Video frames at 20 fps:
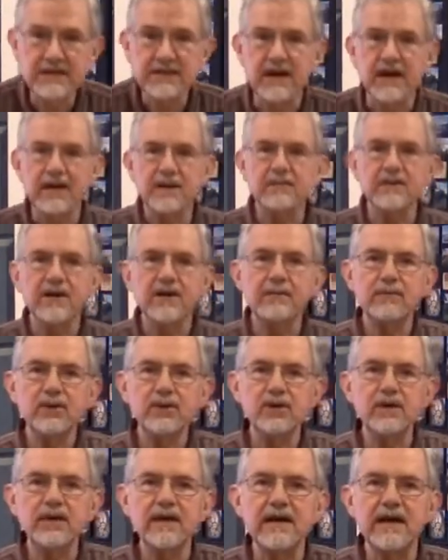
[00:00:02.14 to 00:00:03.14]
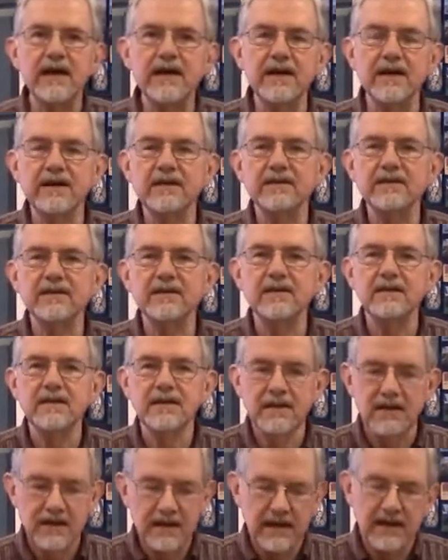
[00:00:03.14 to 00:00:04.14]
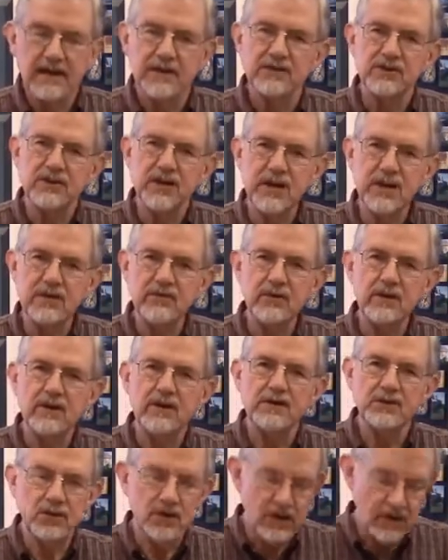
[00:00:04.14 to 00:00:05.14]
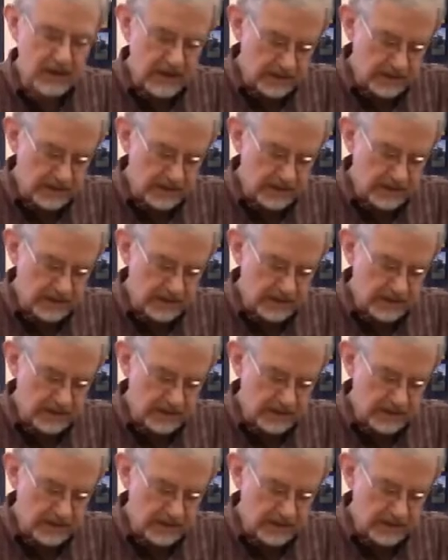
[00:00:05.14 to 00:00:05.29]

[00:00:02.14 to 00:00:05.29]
Tom and I'm a cookie addict. Today we're going to talk